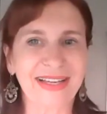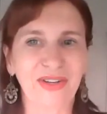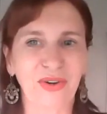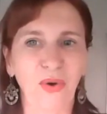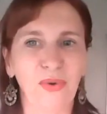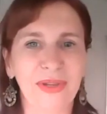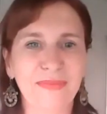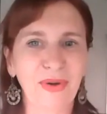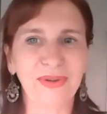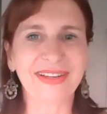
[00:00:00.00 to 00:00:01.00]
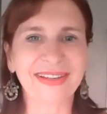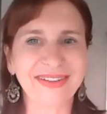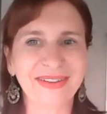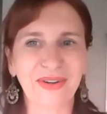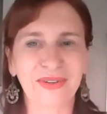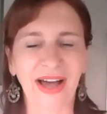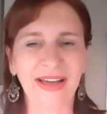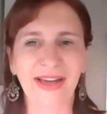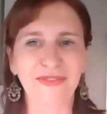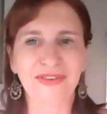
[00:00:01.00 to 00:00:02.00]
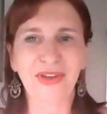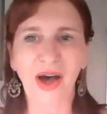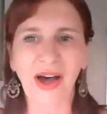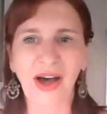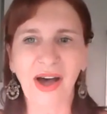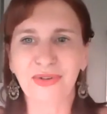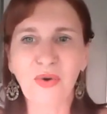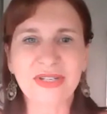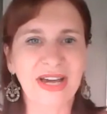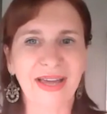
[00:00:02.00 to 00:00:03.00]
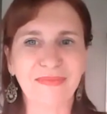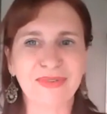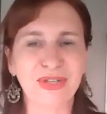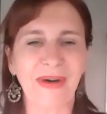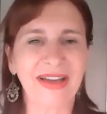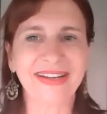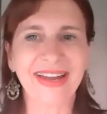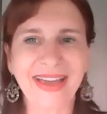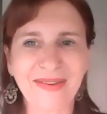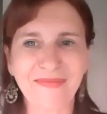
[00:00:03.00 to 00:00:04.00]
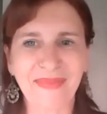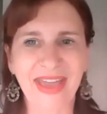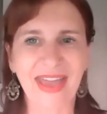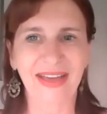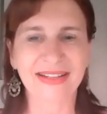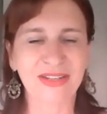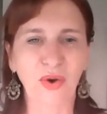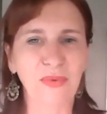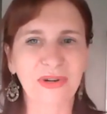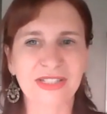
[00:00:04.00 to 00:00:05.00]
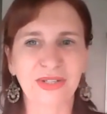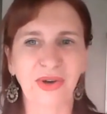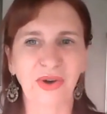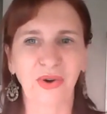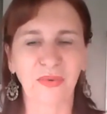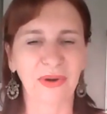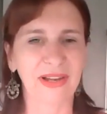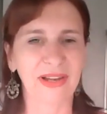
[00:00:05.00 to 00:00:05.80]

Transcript: Like, holy moly, you know, I have no dime to my name and nowhere to go.